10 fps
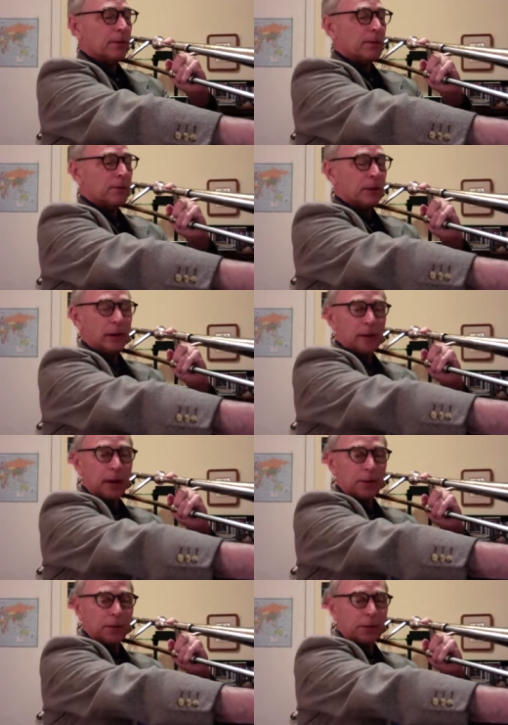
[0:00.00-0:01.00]
straighten
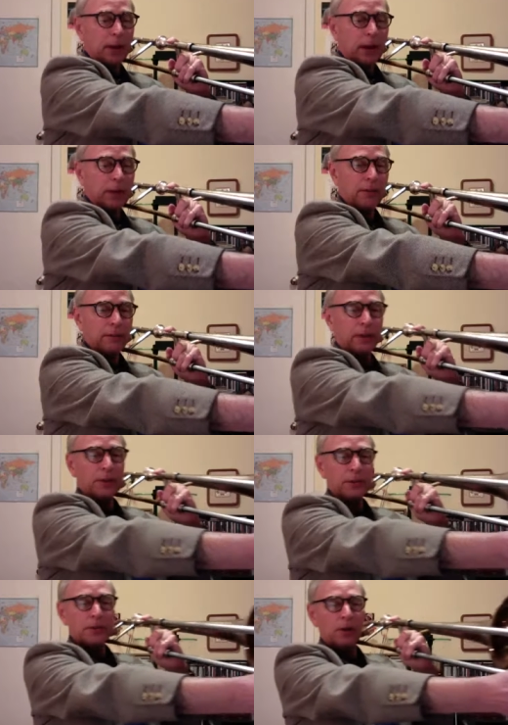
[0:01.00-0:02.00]
out your hand,
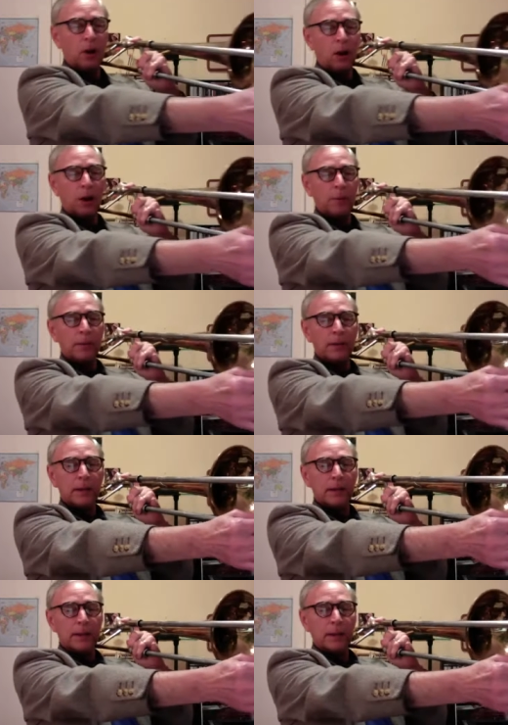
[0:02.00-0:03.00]
fingers, and arm,
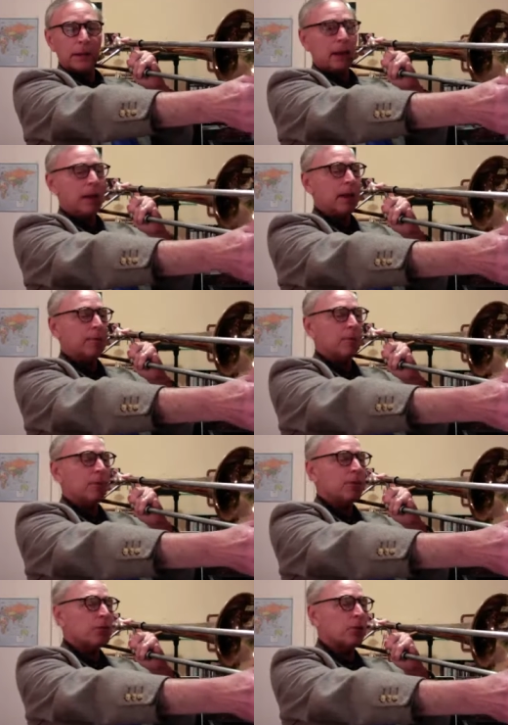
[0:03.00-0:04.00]
and
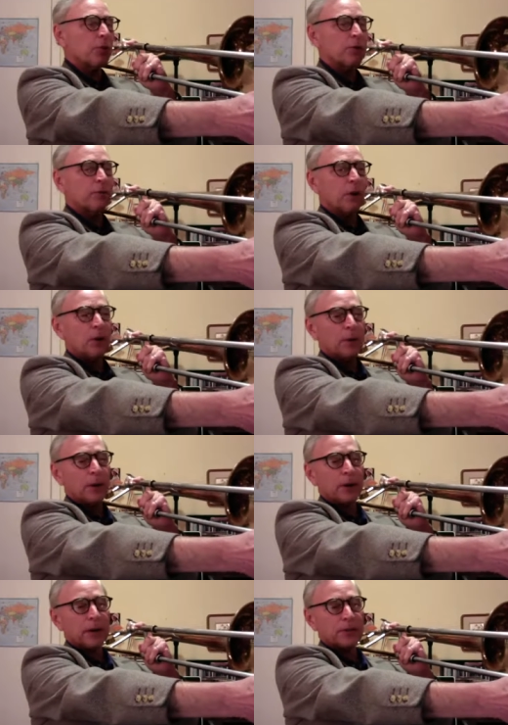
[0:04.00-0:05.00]
move your shoulder
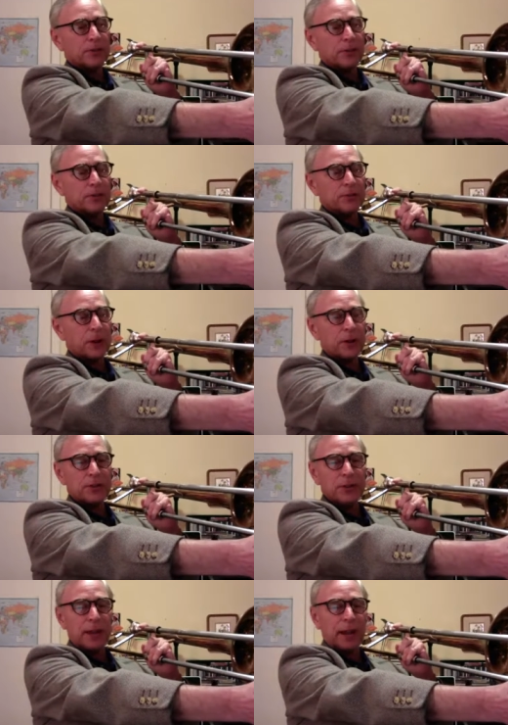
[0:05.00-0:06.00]
forward and just go as far
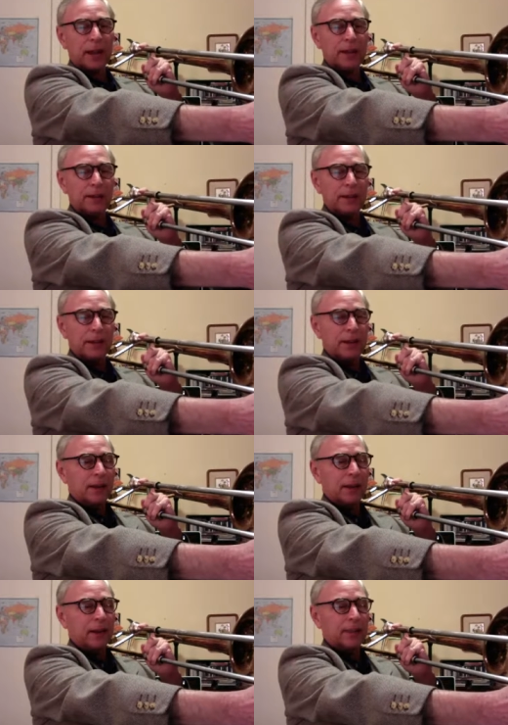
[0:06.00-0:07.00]
as you can.
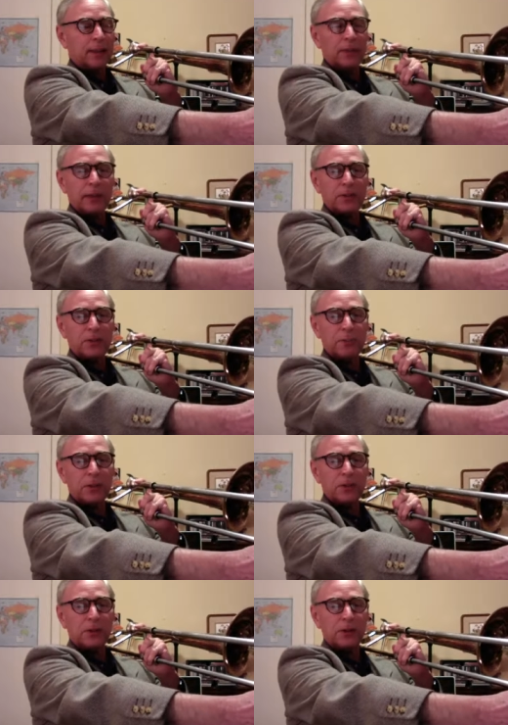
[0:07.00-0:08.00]
And that'll get you
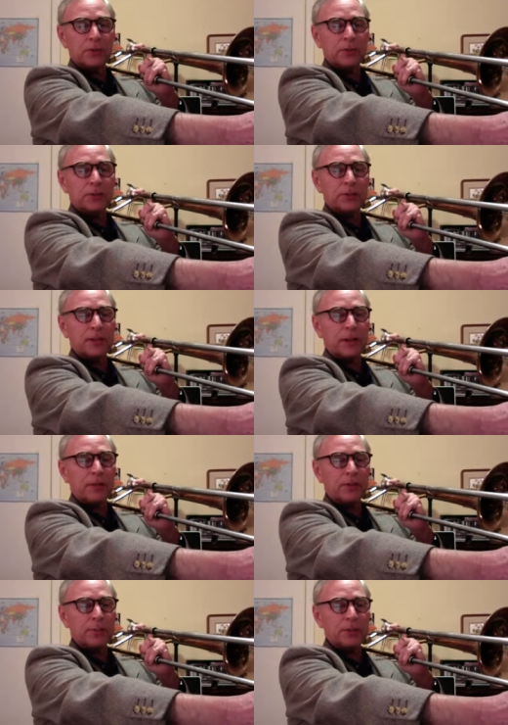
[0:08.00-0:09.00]
much closer to
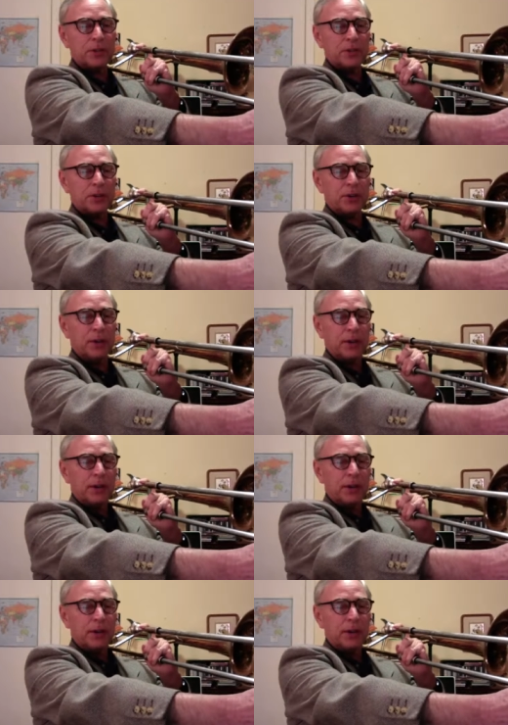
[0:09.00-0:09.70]
seventh position.